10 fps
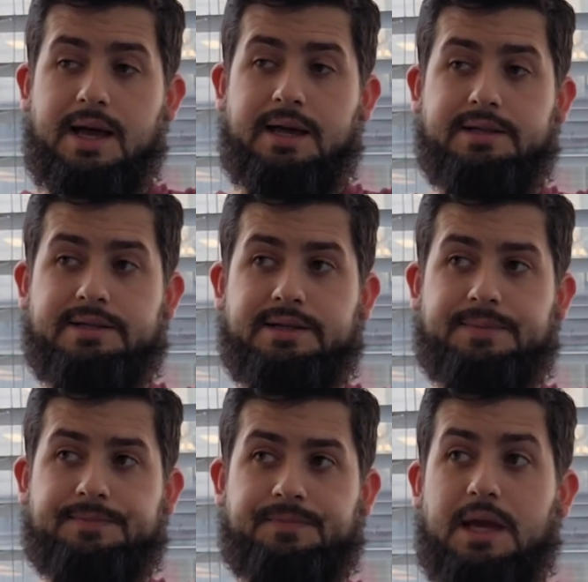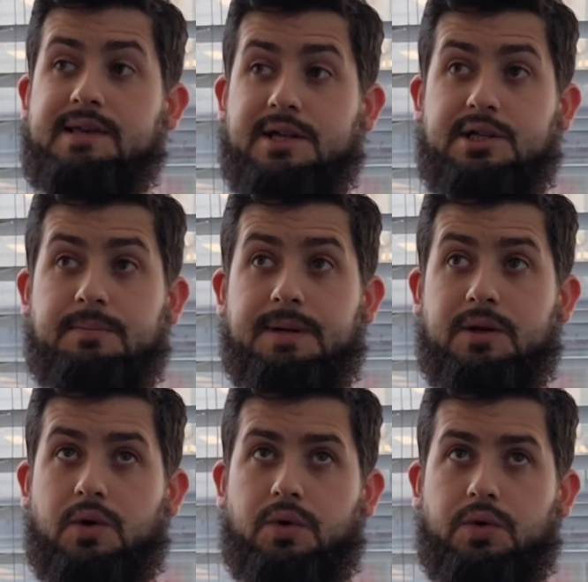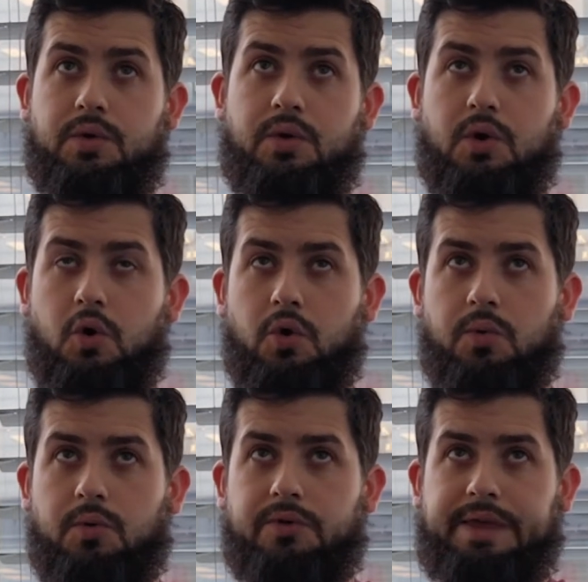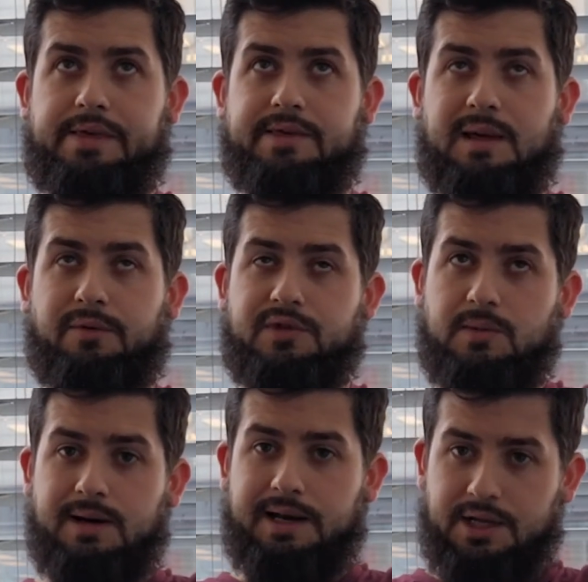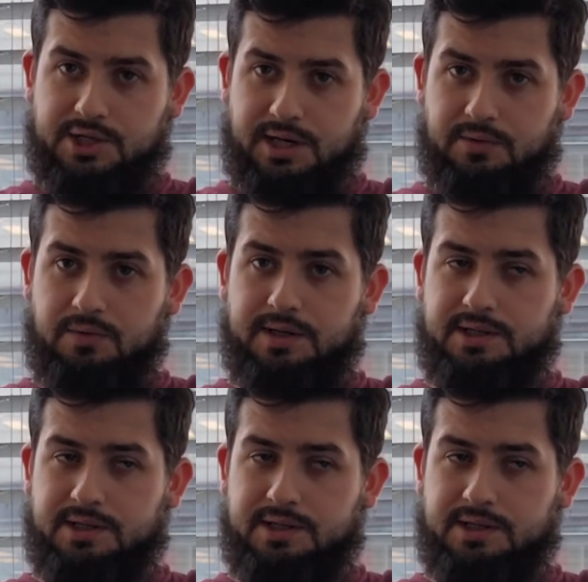and he's actually been on the Sam of Somalia channel.